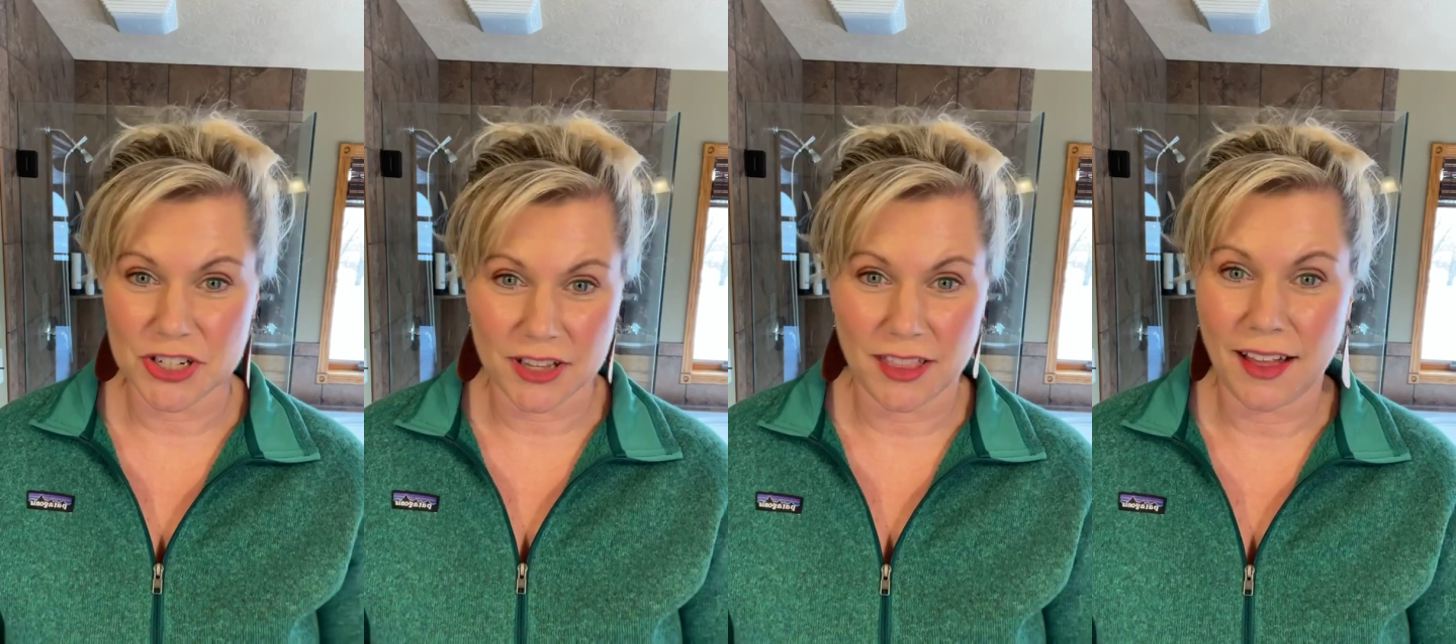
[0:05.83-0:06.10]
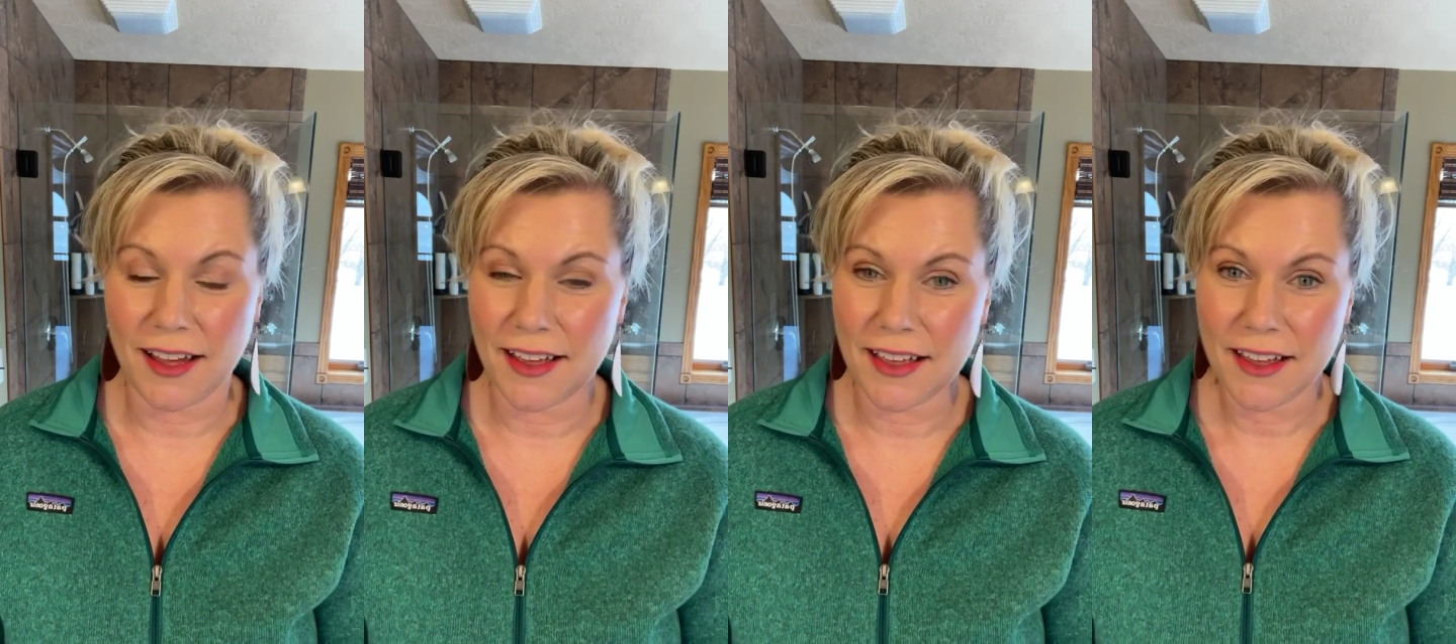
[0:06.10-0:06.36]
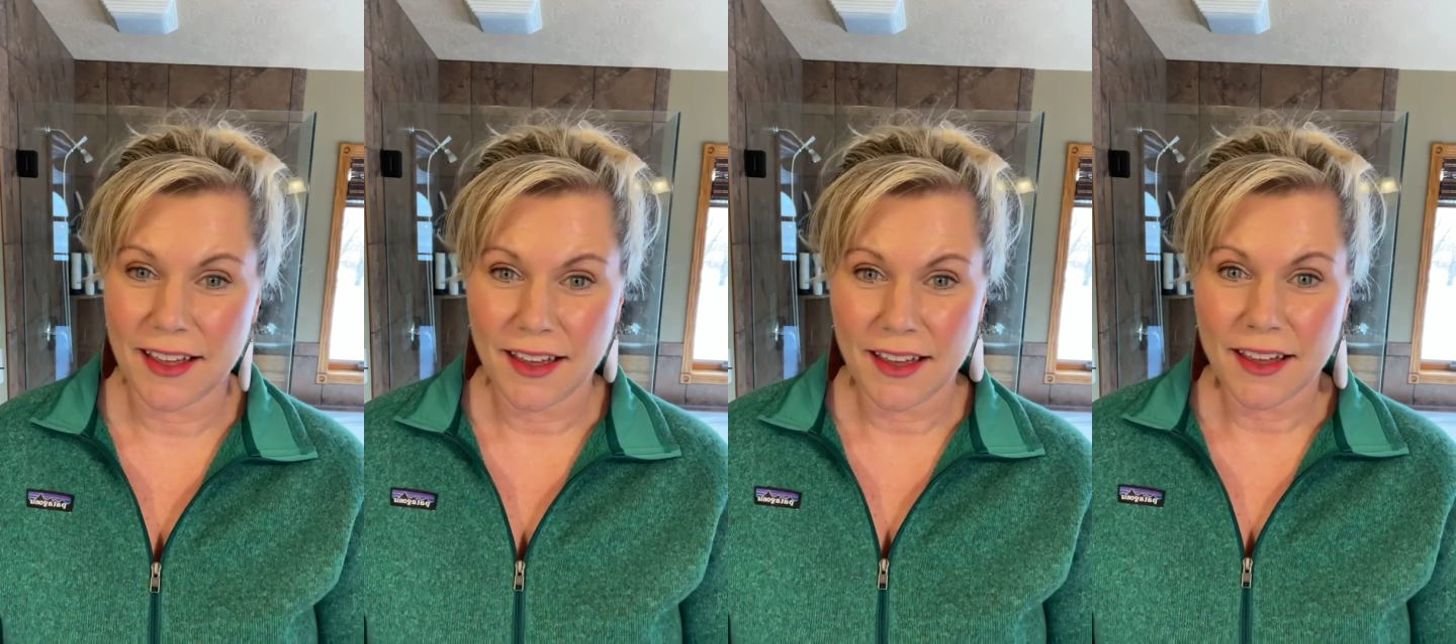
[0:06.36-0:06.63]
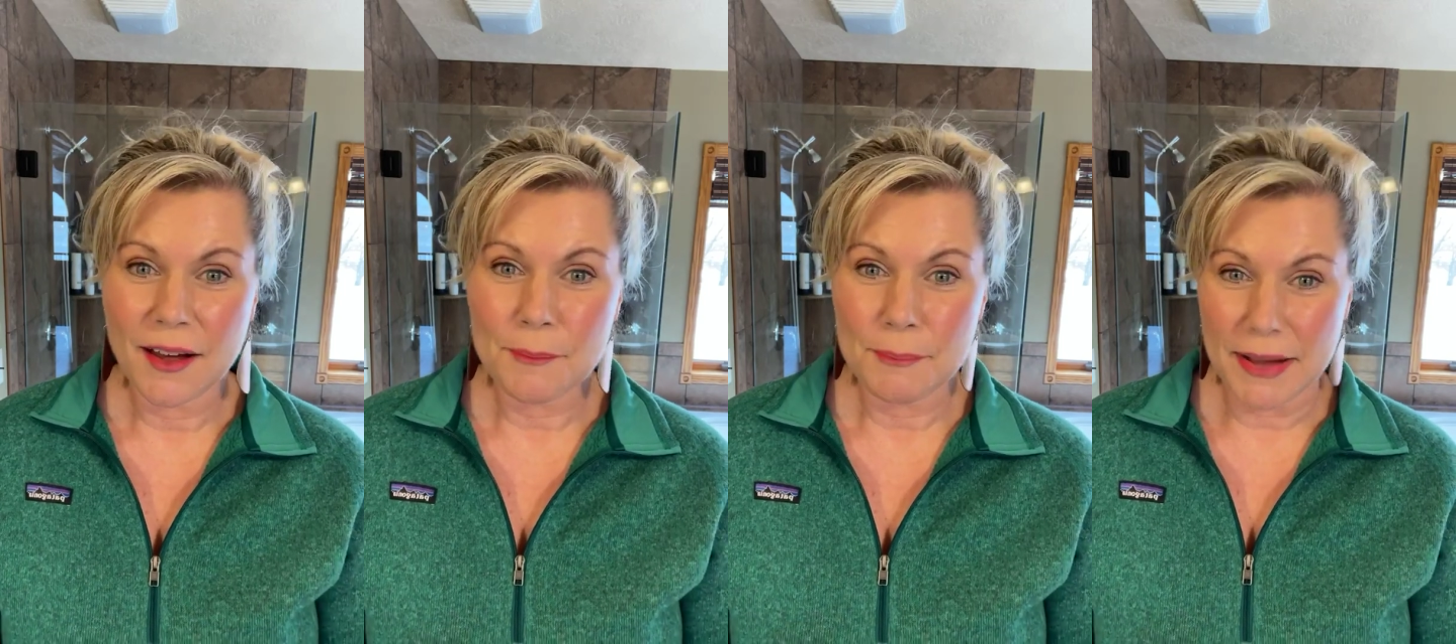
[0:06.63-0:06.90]
lot.
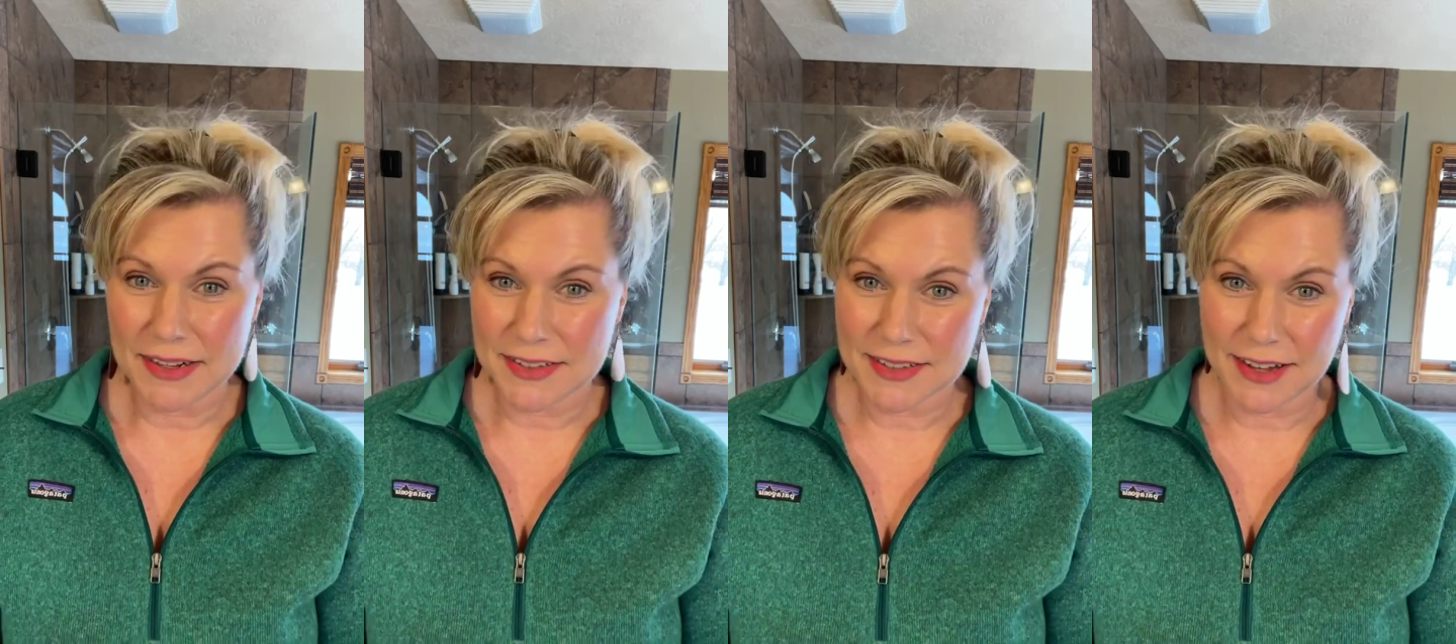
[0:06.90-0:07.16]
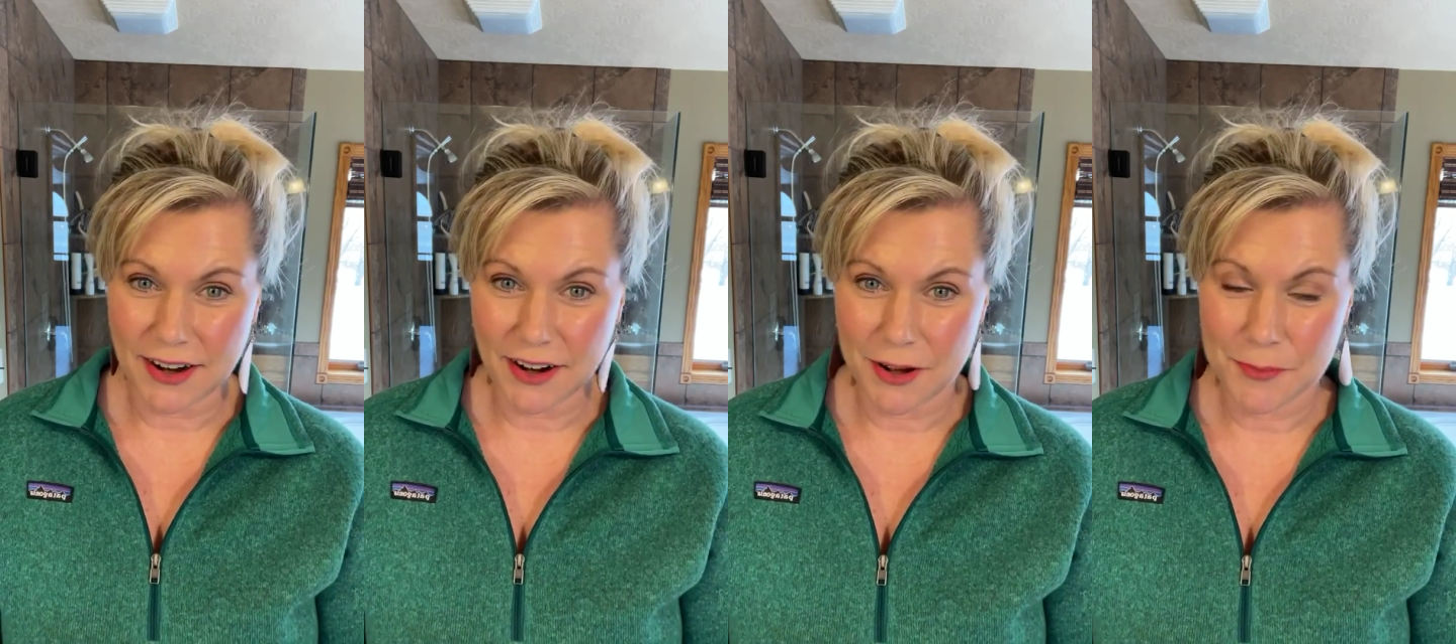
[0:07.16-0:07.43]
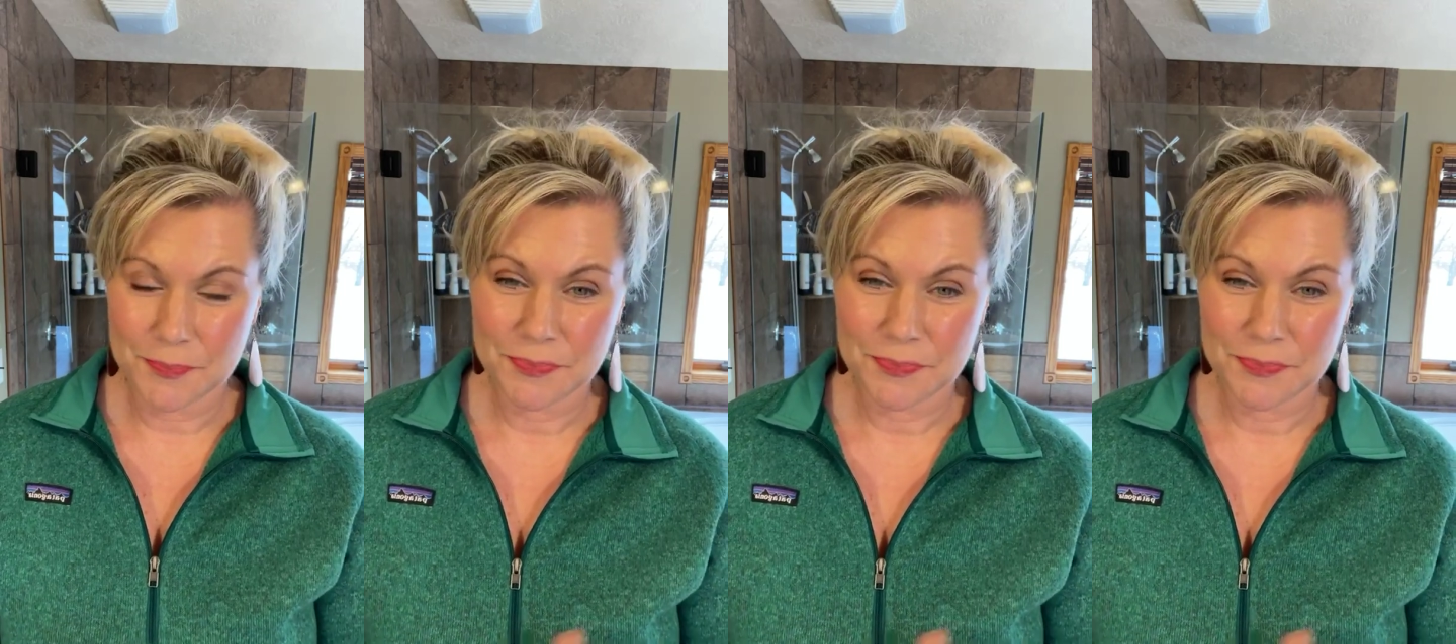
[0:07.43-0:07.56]
Mascara.